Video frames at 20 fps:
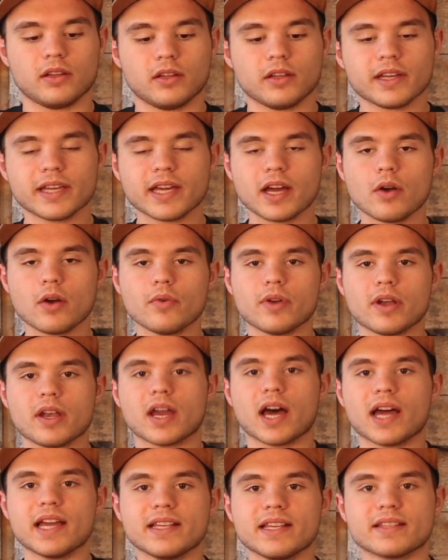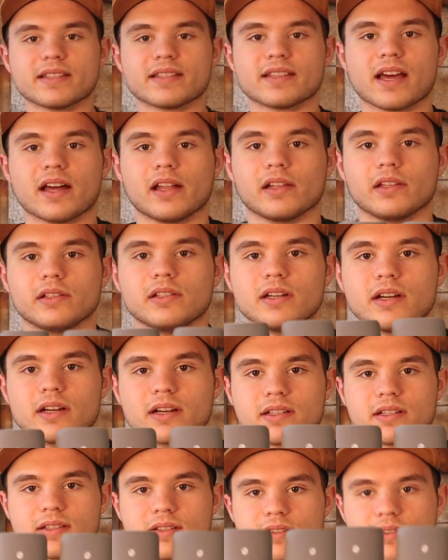Look how nice that
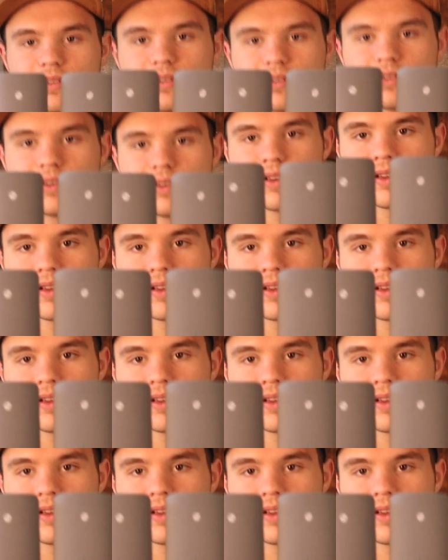looks.